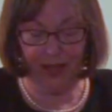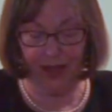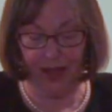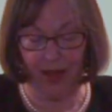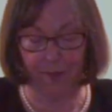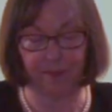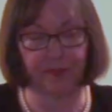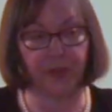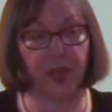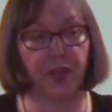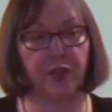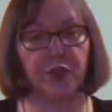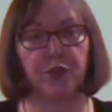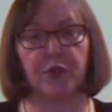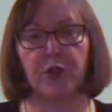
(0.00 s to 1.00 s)
Um,
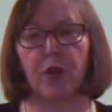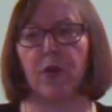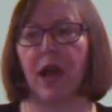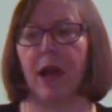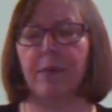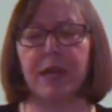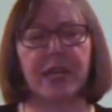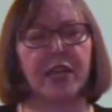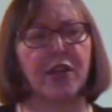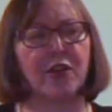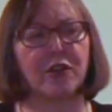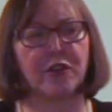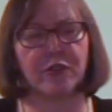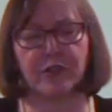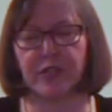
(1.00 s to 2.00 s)
you know how many
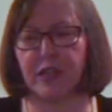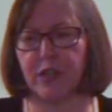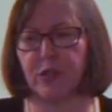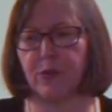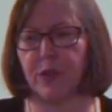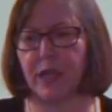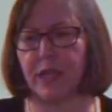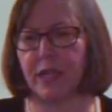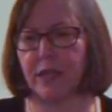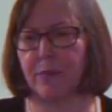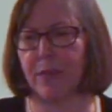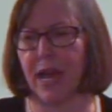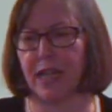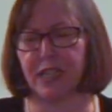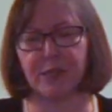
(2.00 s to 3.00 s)
characters in a tweet
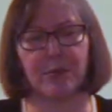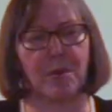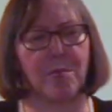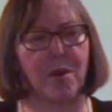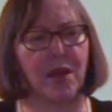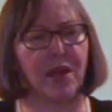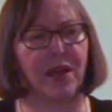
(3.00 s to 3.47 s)
maximum?